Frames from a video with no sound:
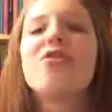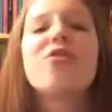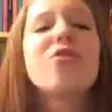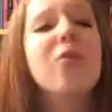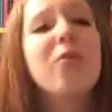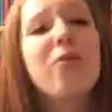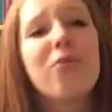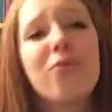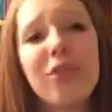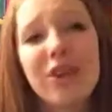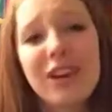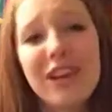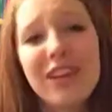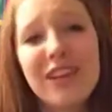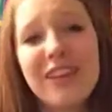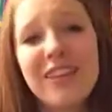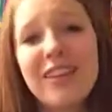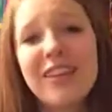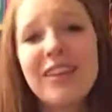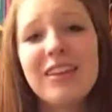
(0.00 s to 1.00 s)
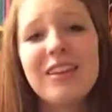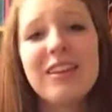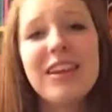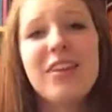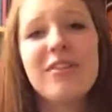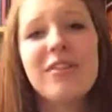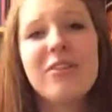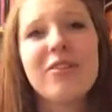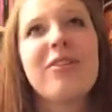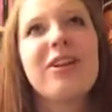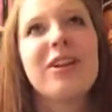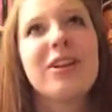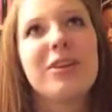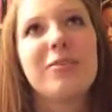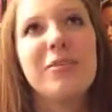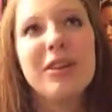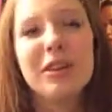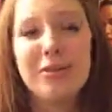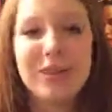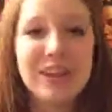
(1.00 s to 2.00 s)
They're so funny, and they never
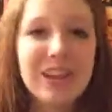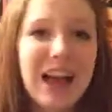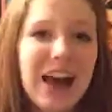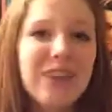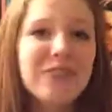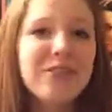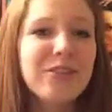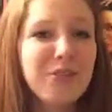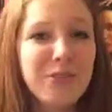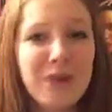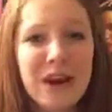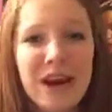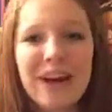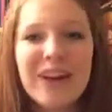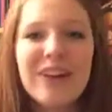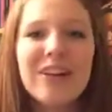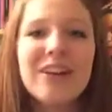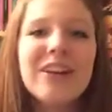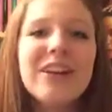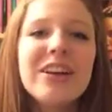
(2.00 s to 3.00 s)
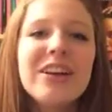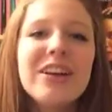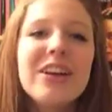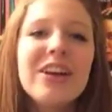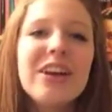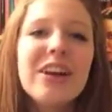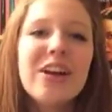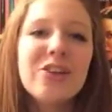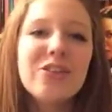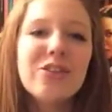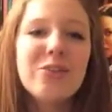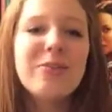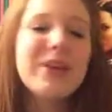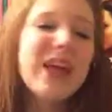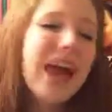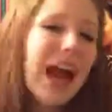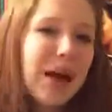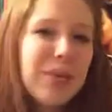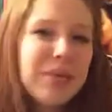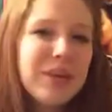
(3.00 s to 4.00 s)
fail to make me laugh or smile or
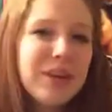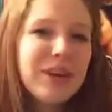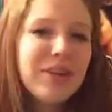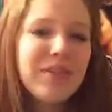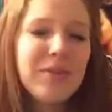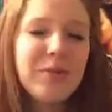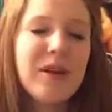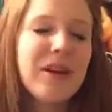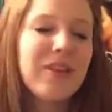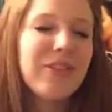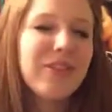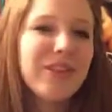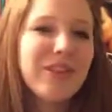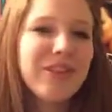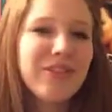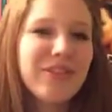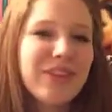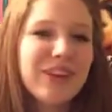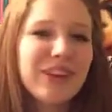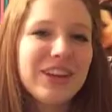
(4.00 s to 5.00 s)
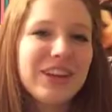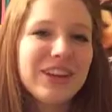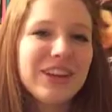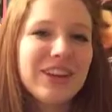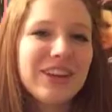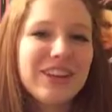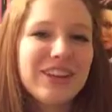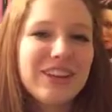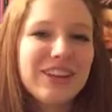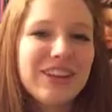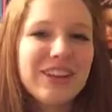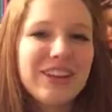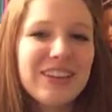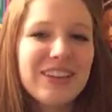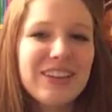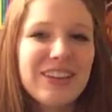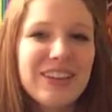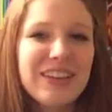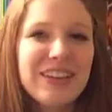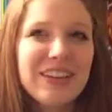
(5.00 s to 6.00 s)
just be happy if I'm not really feeling
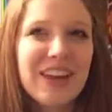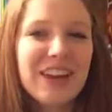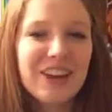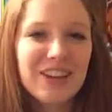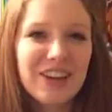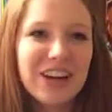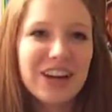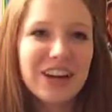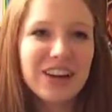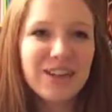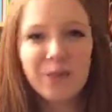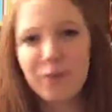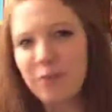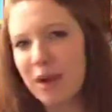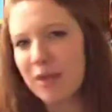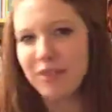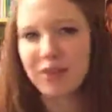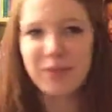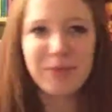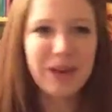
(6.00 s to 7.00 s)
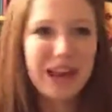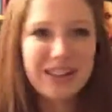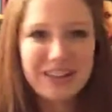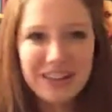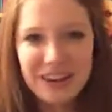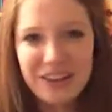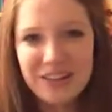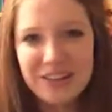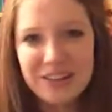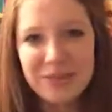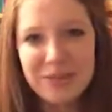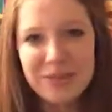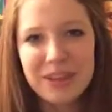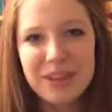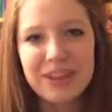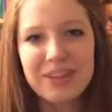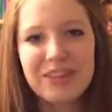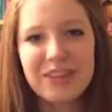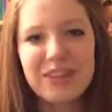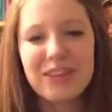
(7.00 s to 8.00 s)
that great or I'm having a bad day or
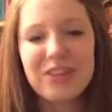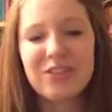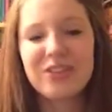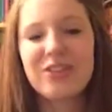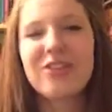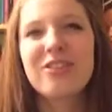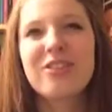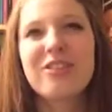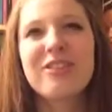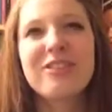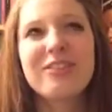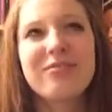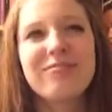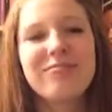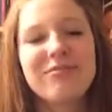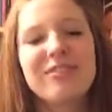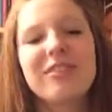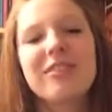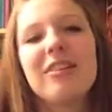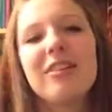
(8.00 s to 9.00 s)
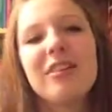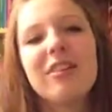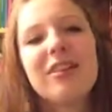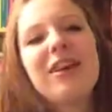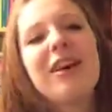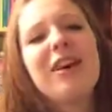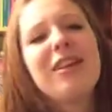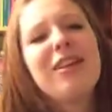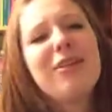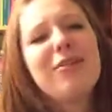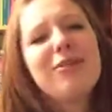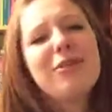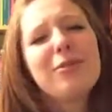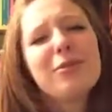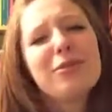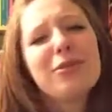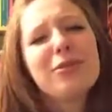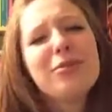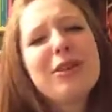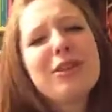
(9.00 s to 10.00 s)
something. They're just, oh, I
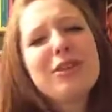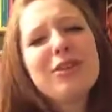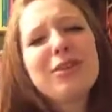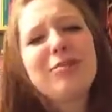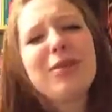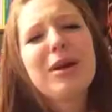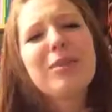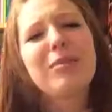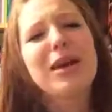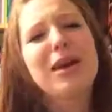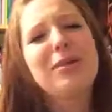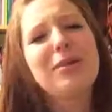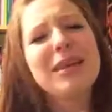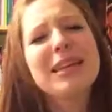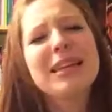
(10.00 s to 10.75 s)
love them so much. My